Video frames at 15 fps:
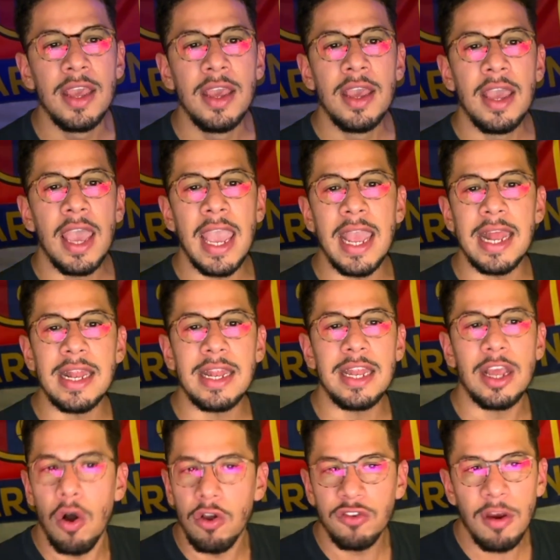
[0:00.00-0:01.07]
and the
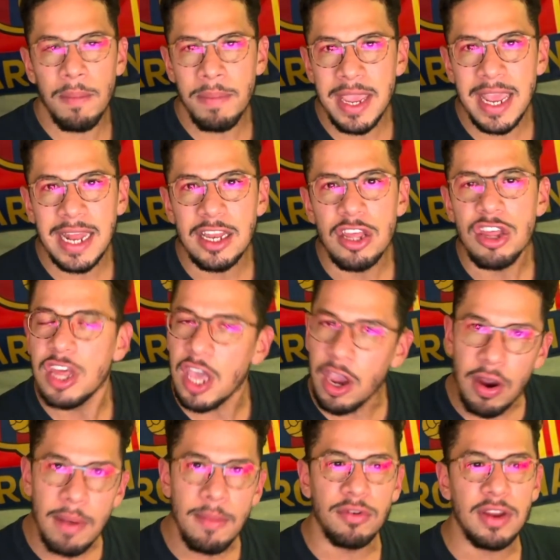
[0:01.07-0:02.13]
goals are being
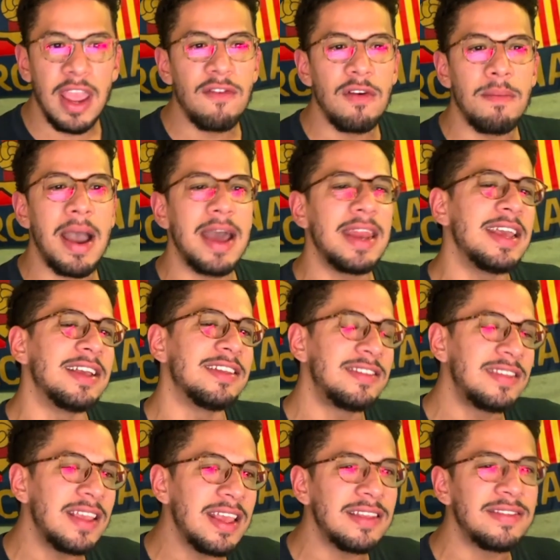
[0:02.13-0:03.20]
shared among everybody,
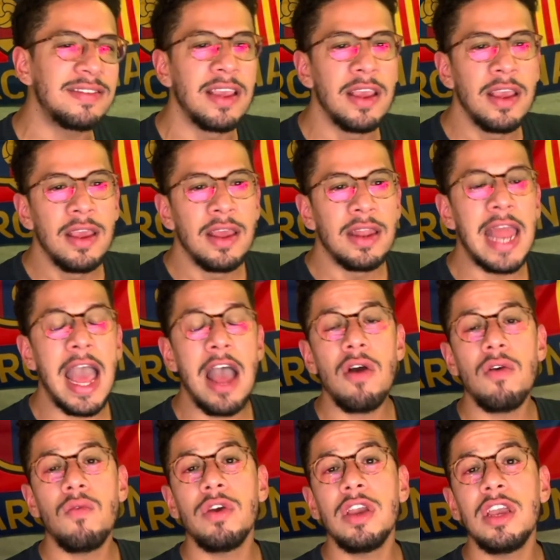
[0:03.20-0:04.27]
assists. Now
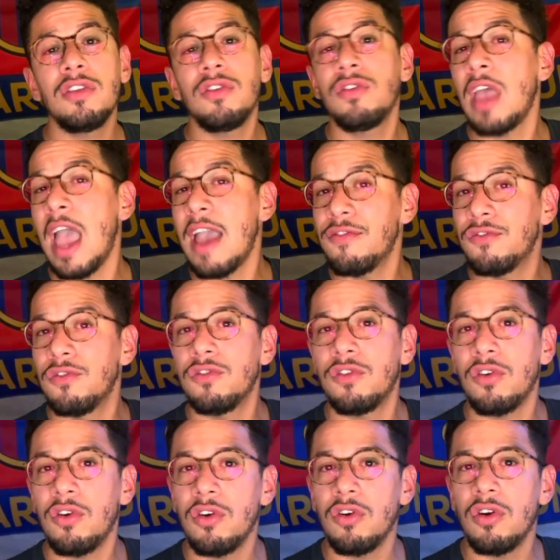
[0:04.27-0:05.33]
we have to
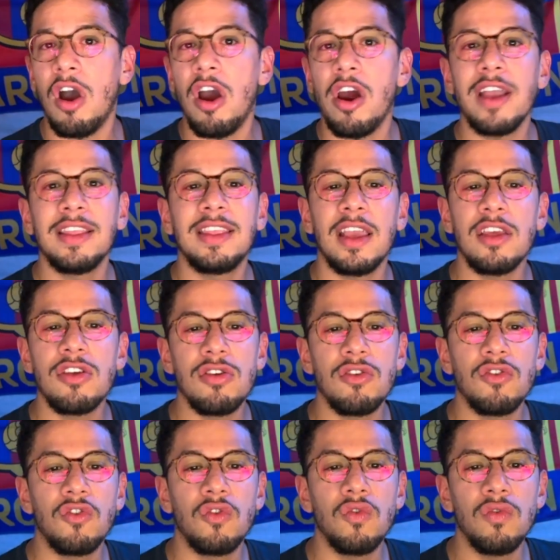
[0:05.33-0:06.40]
turn our
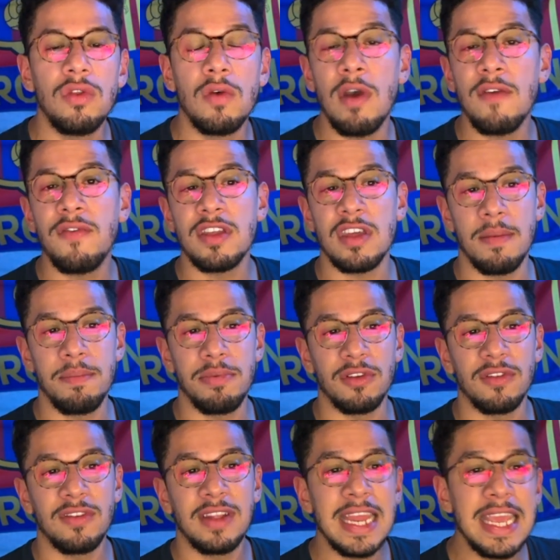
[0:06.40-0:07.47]
attention to the UEFA
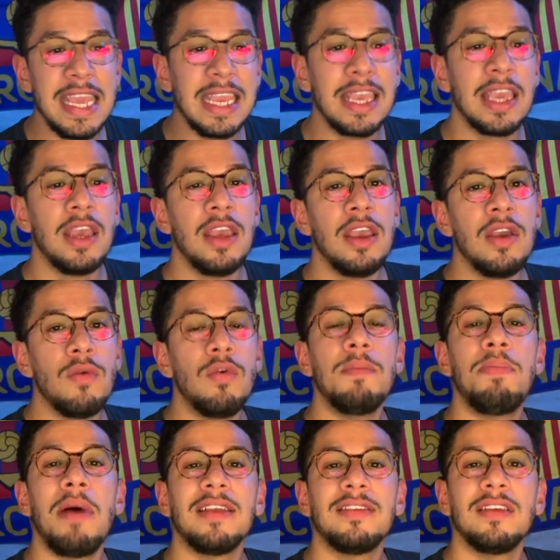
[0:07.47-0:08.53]
Champions League with
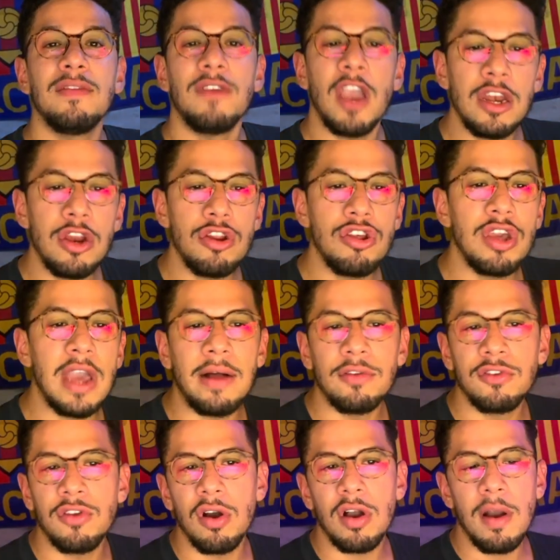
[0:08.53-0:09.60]
positive energy. I'll
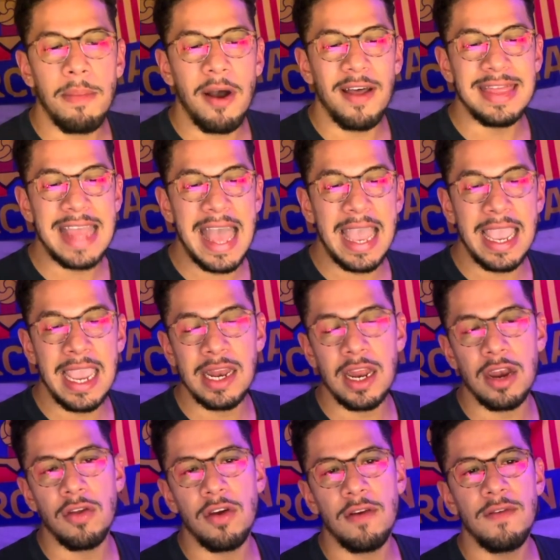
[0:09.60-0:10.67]
talk about that in
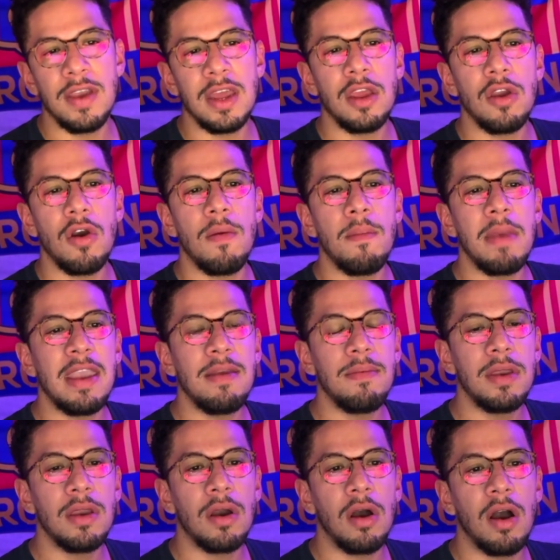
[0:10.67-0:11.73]
another video,
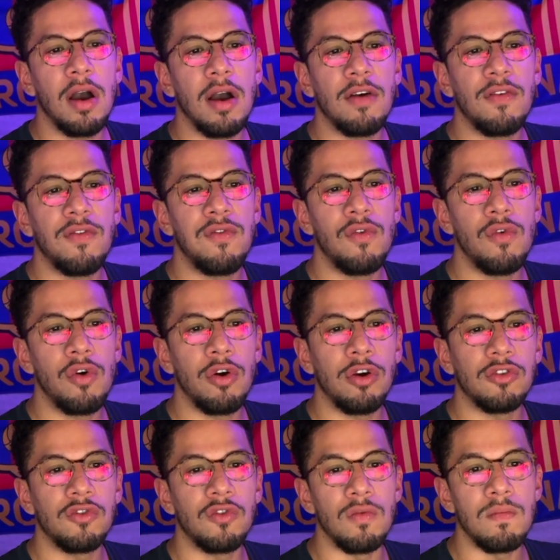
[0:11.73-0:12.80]
maybe
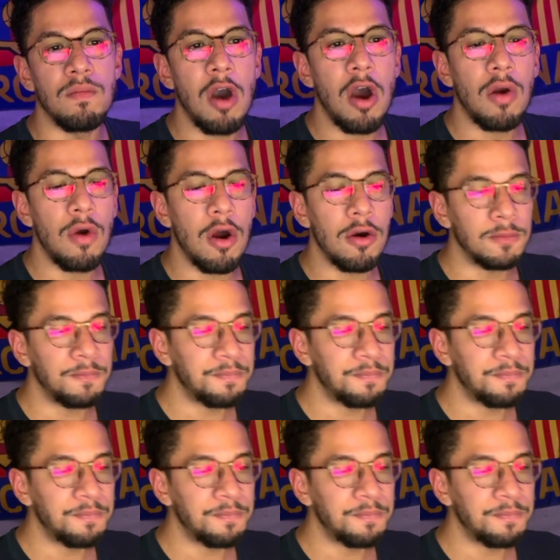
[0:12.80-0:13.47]
for tomorrow.